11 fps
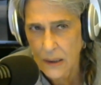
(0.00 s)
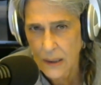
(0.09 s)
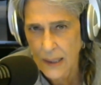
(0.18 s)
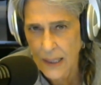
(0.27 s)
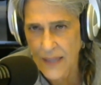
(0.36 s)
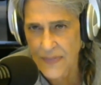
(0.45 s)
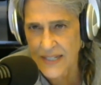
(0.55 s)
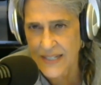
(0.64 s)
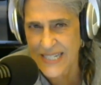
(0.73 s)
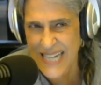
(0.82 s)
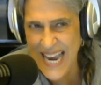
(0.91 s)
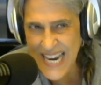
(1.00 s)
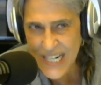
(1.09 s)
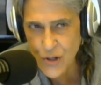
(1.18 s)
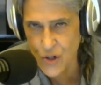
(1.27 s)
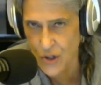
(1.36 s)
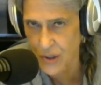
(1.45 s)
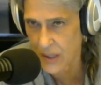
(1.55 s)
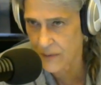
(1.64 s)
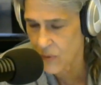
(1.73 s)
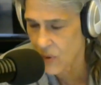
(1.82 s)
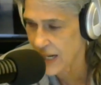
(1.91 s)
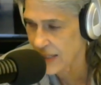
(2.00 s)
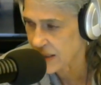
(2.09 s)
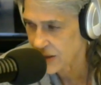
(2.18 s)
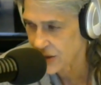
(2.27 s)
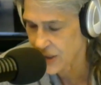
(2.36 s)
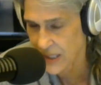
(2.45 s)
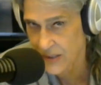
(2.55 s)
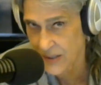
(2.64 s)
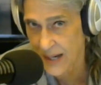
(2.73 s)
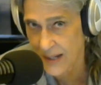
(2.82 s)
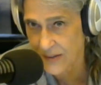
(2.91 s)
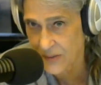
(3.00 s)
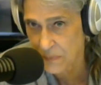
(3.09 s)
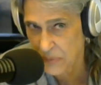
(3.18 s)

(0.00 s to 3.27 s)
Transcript: And the danger of what she does,